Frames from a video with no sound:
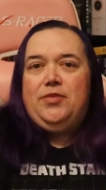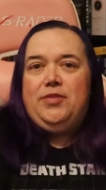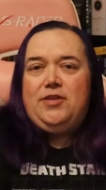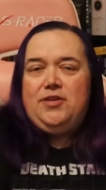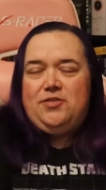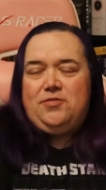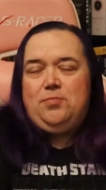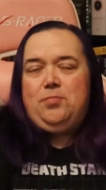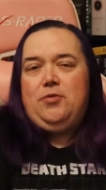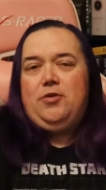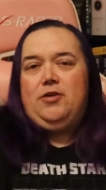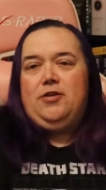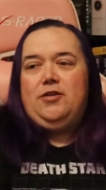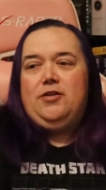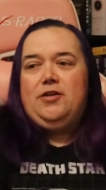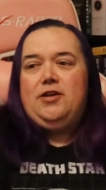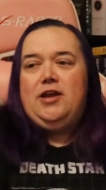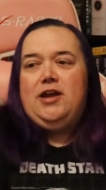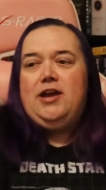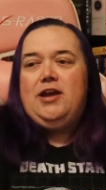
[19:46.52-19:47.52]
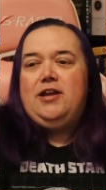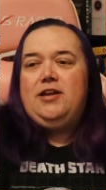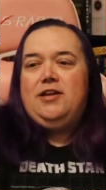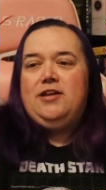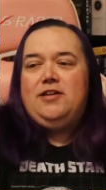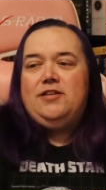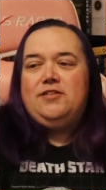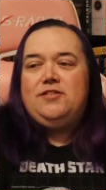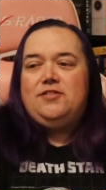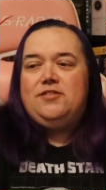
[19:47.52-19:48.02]
this book. It
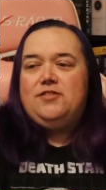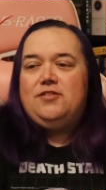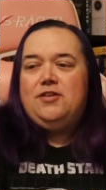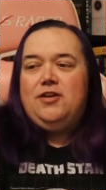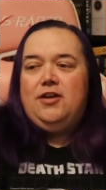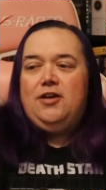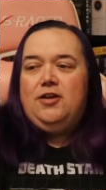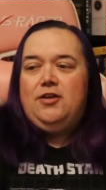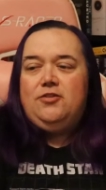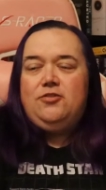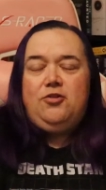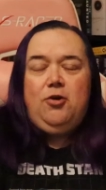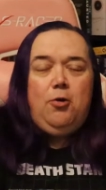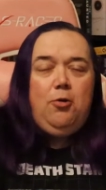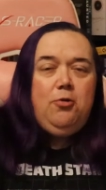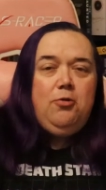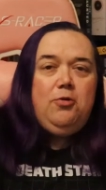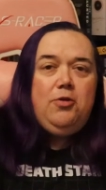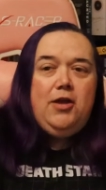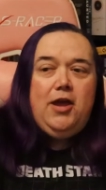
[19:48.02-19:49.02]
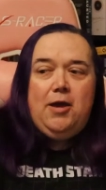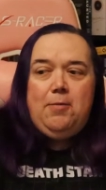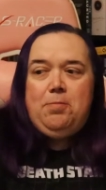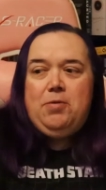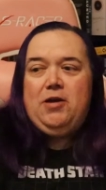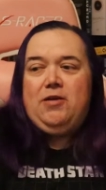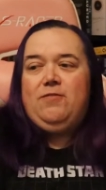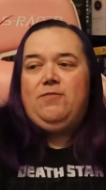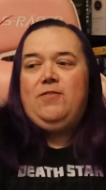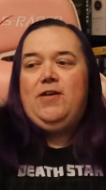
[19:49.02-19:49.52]
is total
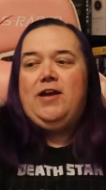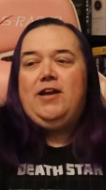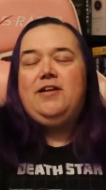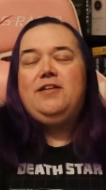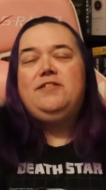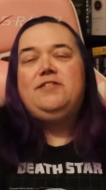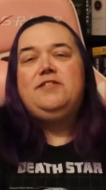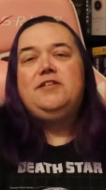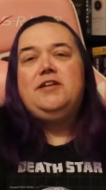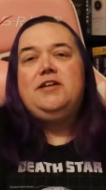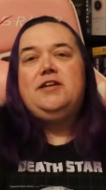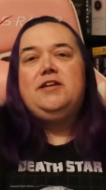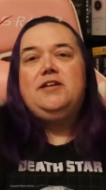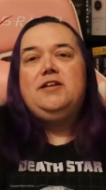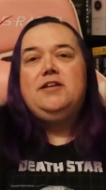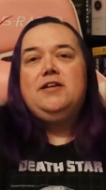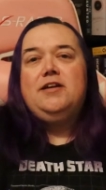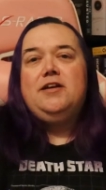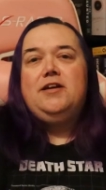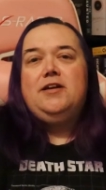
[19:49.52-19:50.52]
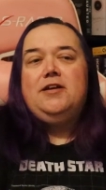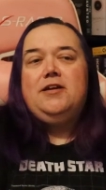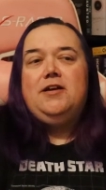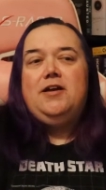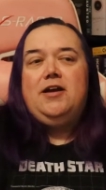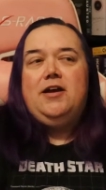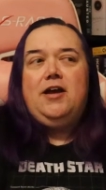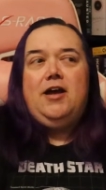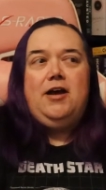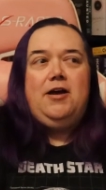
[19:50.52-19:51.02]
epic fantasy.
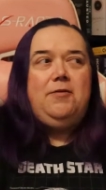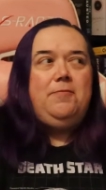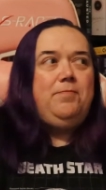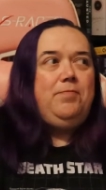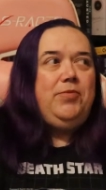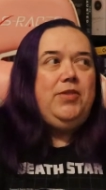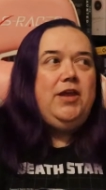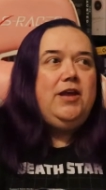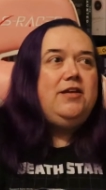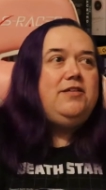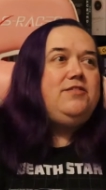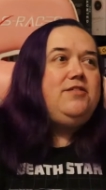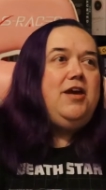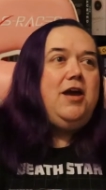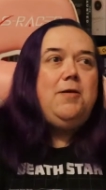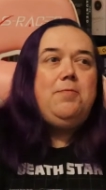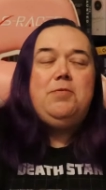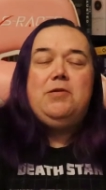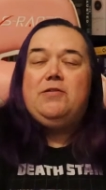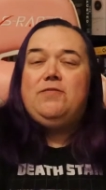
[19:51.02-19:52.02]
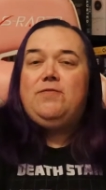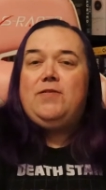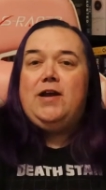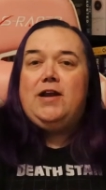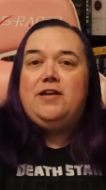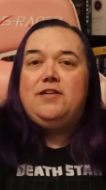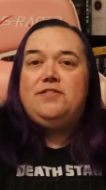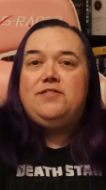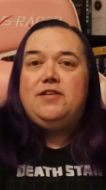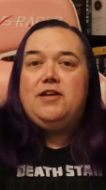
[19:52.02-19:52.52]
It's epic
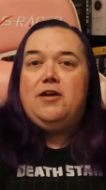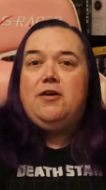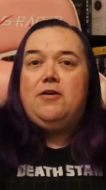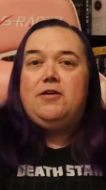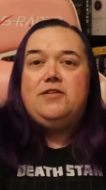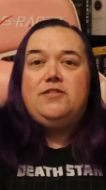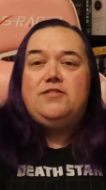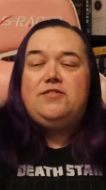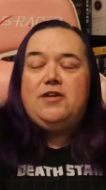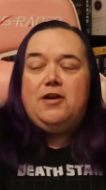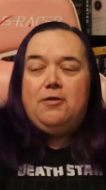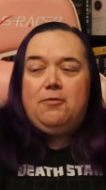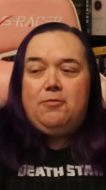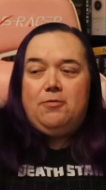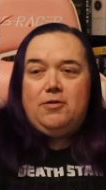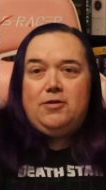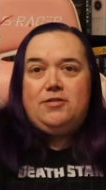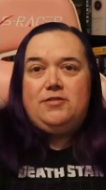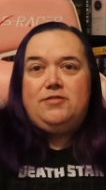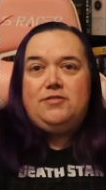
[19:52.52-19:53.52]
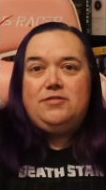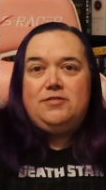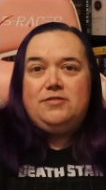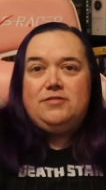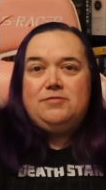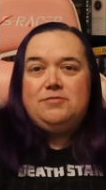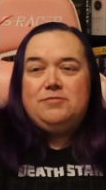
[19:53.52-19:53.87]
fantasy on steroids.